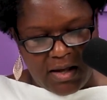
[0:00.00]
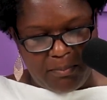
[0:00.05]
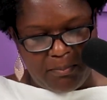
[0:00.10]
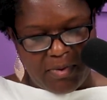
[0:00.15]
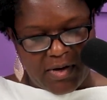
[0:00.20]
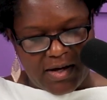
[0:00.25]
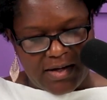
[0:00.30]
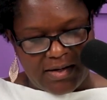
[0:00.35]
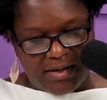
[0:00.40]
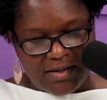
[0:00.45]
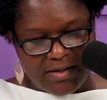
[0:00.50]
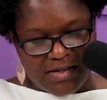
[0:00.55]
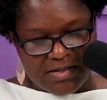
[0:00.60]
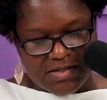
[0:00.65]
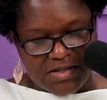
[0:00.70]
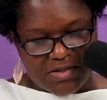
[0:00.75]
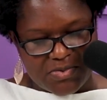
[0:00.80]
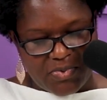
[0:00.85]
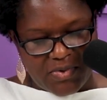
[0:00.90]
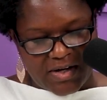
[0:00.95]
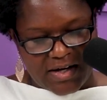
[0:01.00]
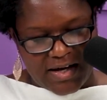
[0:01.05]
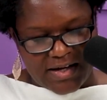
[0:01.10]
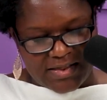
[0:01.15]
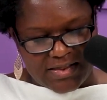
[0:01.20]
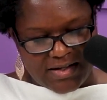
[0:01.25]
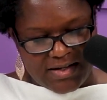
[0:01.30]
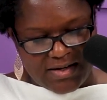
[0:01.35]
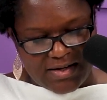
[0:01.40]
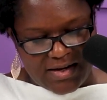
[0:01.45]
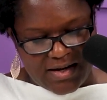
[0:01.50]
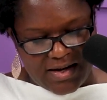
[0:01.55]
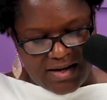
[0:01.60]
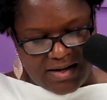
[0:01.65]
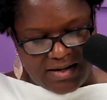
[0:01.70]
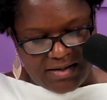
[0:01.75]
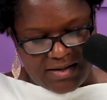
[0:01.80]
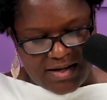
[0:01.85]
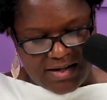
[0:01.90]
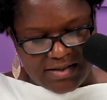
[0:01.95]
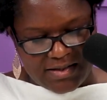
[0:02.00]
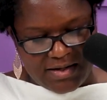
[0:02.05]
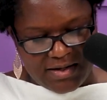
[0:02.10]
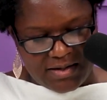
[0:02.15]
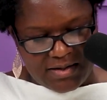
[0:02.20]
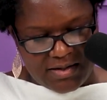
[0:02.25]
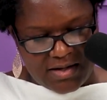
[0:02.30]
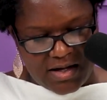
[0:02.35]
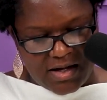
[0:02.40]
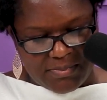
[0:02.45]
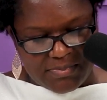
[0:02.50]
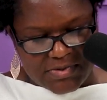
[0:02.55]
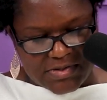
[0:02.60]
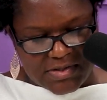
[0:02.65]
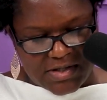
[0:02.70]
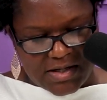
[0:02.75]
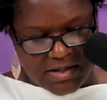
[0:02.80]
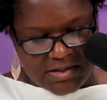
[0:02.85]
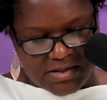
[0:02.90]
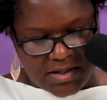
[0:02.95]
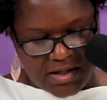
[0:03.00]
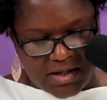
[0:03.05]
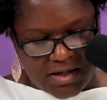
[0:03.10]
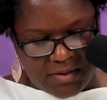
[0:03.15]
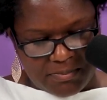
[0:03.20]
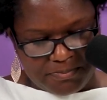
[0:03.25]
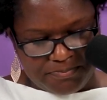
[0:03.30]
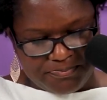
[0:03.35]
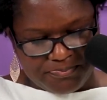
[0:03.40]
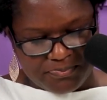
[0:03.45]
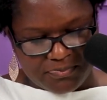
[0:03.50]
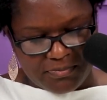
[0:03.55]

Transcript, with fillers: But this is what I think. Uh, I think Neb said to him.